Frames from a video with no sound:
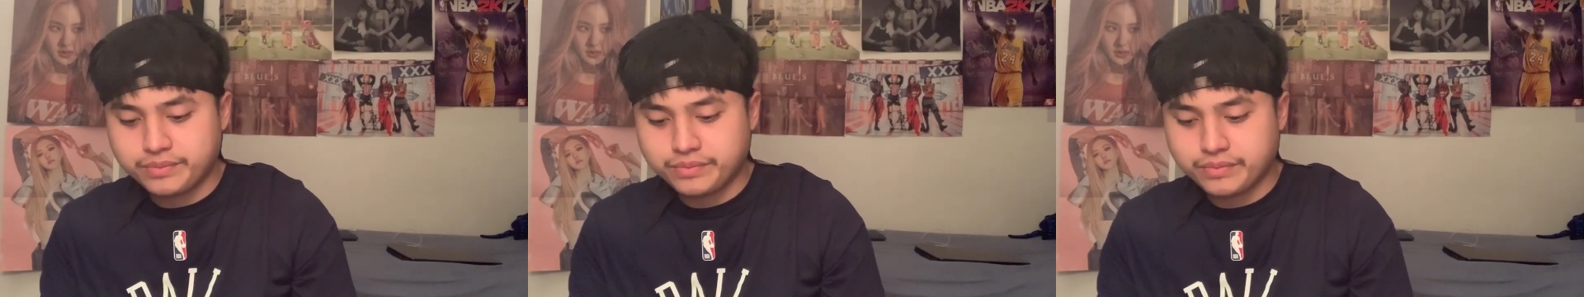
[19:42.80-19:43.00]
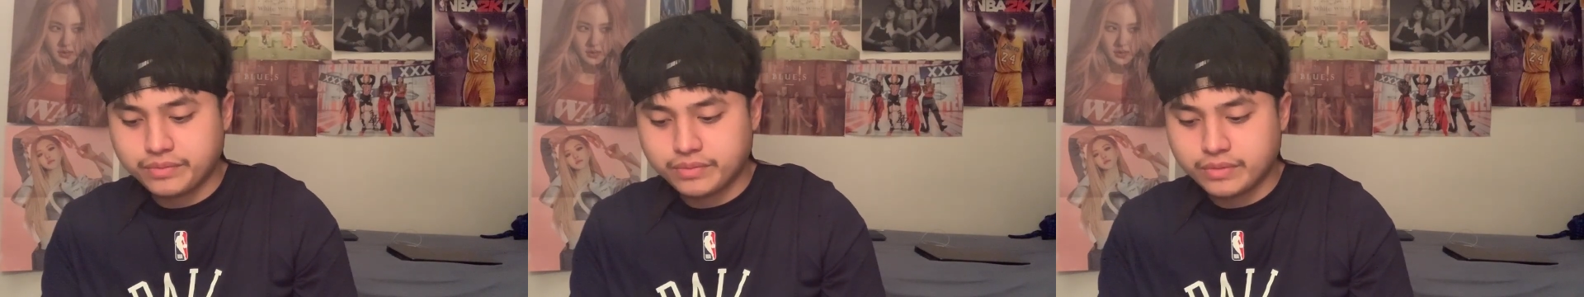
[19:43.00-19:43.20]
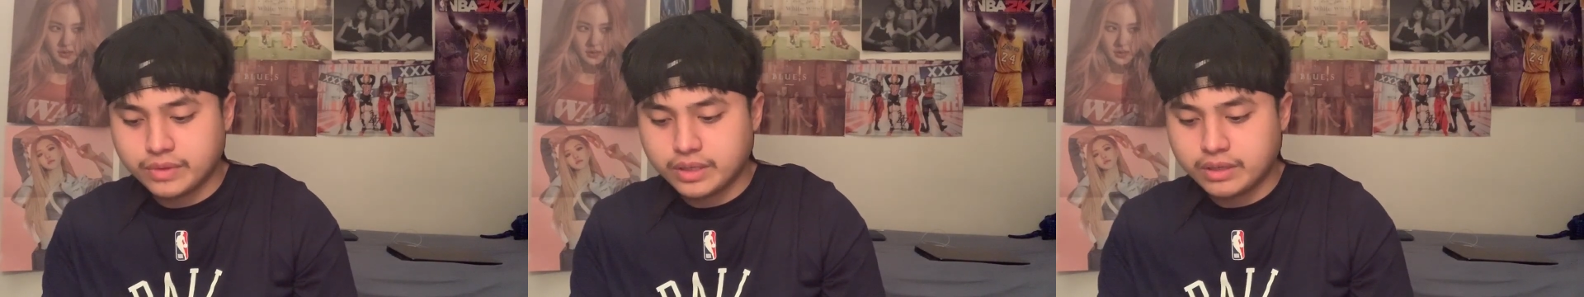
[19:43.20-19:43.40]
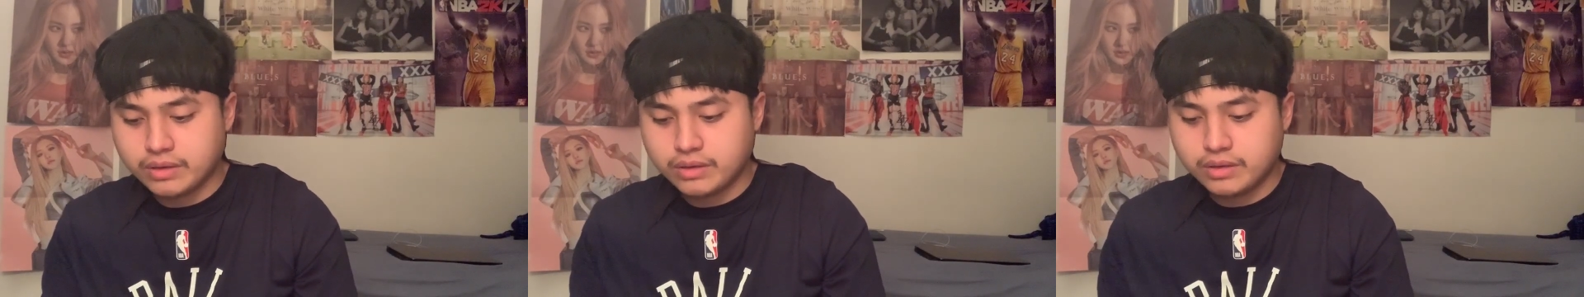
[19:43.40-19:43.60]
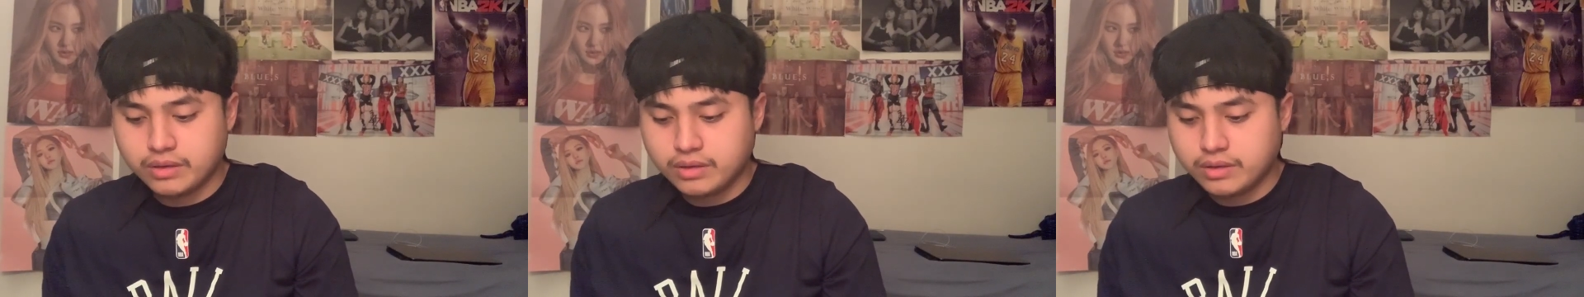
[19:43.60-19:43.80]

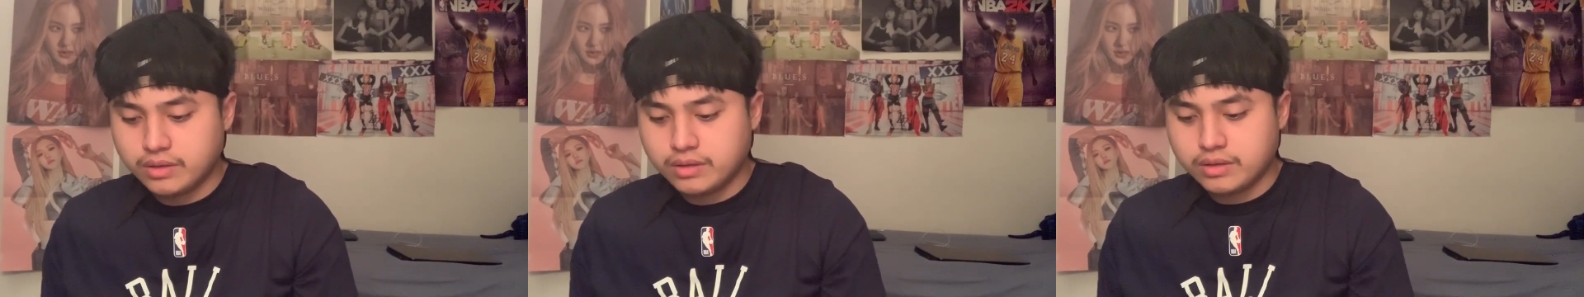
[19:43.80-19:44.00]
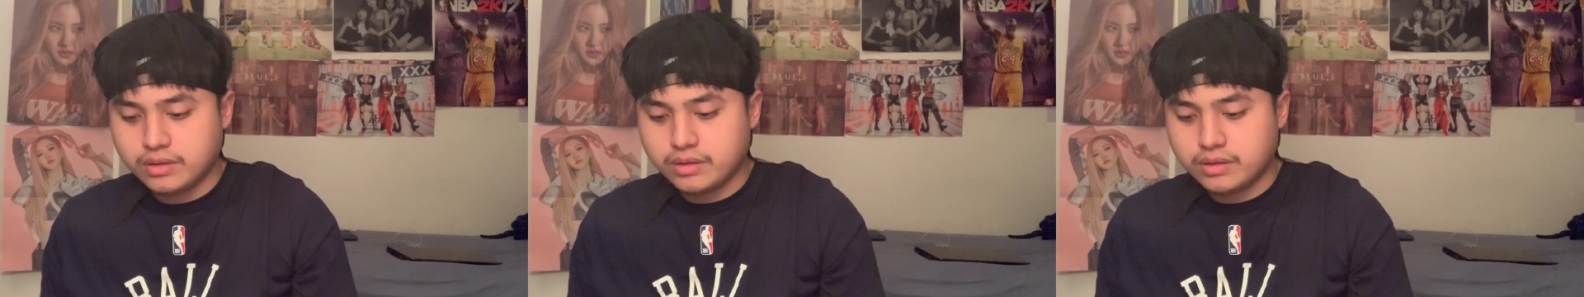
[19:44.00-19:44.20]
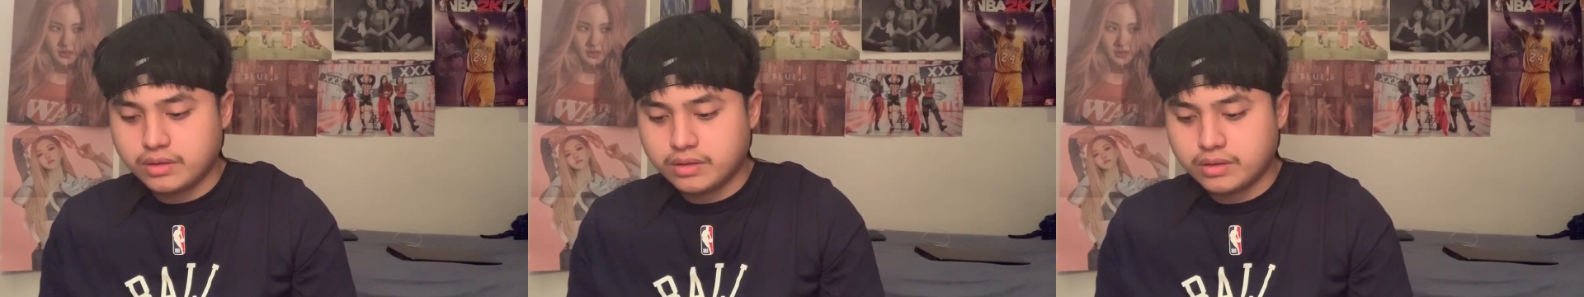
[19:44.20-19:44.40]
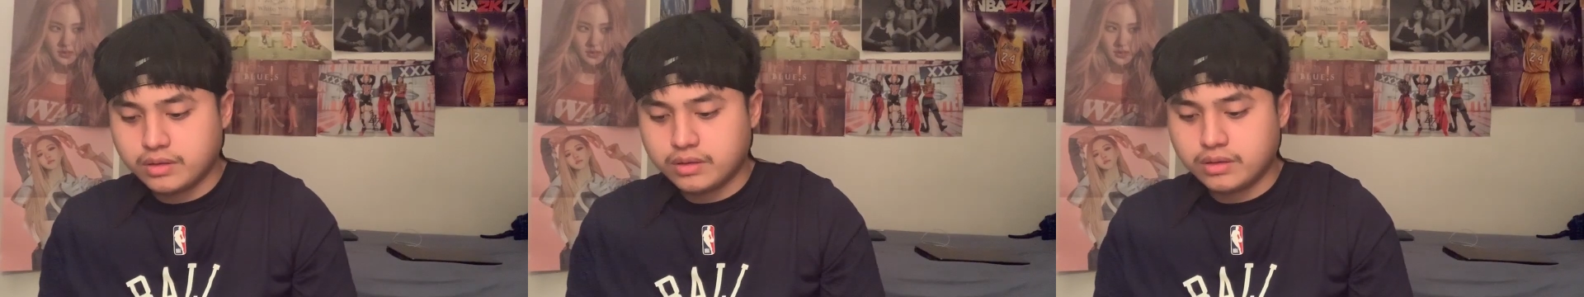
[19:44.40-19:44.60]
Nothing is said.